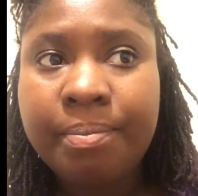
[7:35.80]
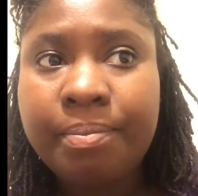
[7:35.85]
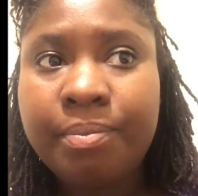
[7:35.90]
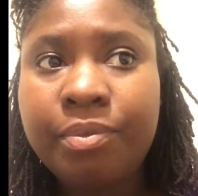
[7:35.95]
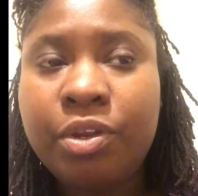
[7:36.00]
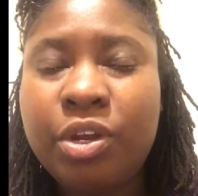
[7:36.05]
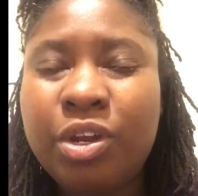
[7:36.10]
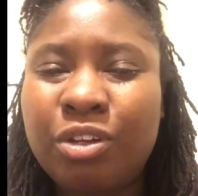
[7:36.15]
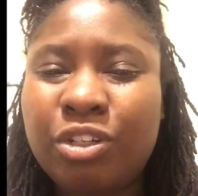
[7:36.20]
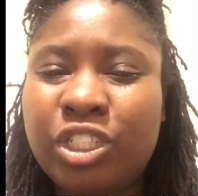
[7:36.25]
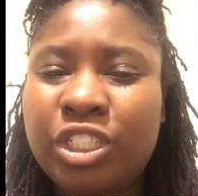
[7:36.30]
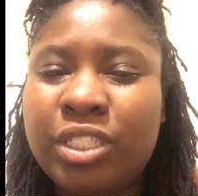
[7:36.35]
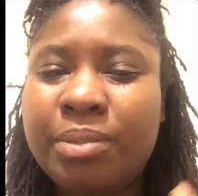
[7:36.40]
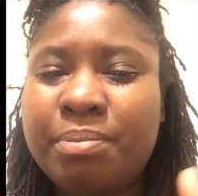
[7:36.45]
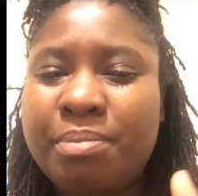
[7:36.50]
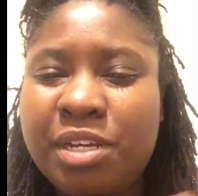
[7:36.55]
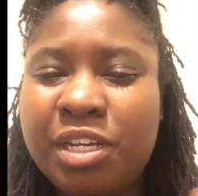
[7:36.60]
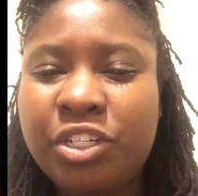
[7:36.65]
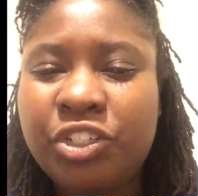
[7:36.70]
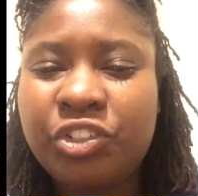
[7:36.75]
you know, just
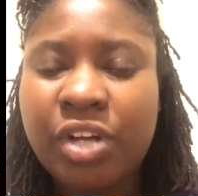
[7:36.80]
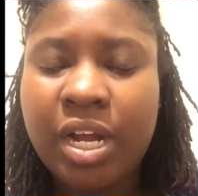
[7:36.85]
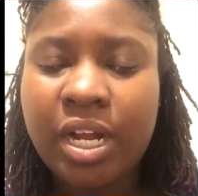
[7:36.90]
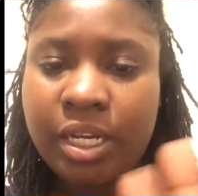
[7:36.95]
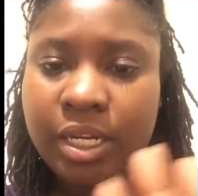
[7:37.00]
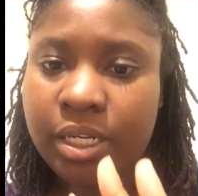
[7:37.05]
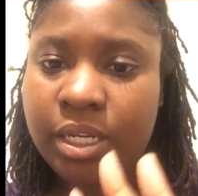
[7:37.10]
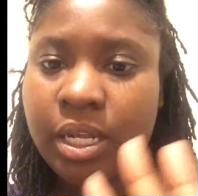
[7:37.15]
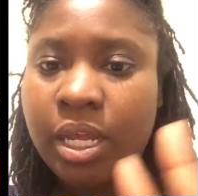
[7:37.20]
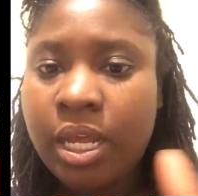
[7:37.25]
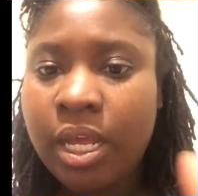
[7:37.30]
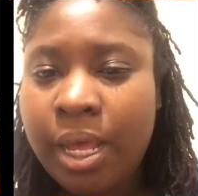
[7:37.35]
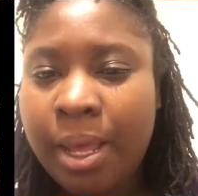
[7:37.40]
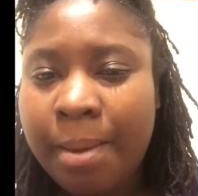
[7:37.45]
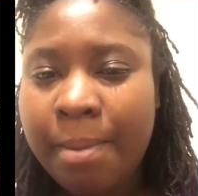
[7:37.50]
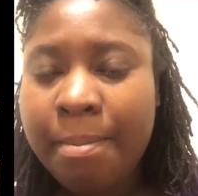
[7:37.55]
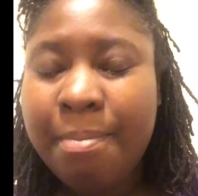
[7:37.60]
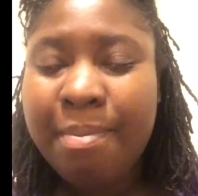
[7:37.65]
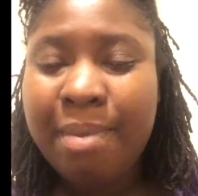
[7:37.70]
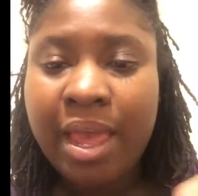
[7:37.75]
me trying
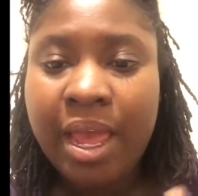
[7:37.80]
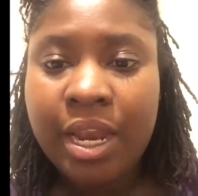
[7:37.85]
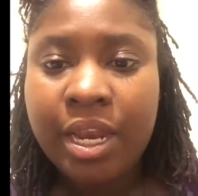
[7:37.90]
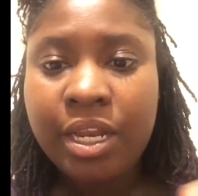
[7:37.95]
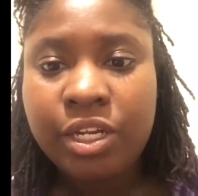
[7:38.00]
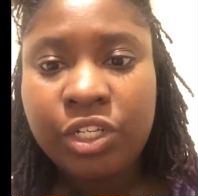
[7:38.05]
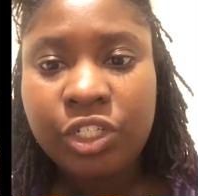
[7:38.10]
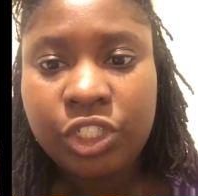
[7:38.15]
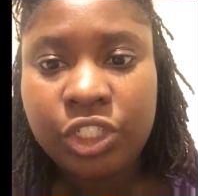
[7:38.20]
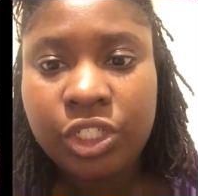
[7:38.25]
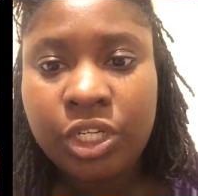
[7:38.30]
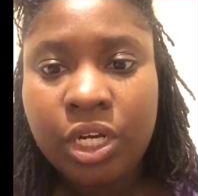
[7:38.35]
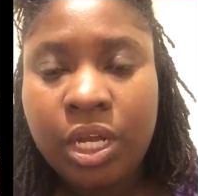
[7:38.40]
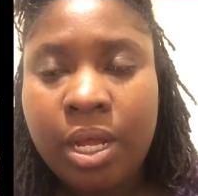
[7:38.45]
to manage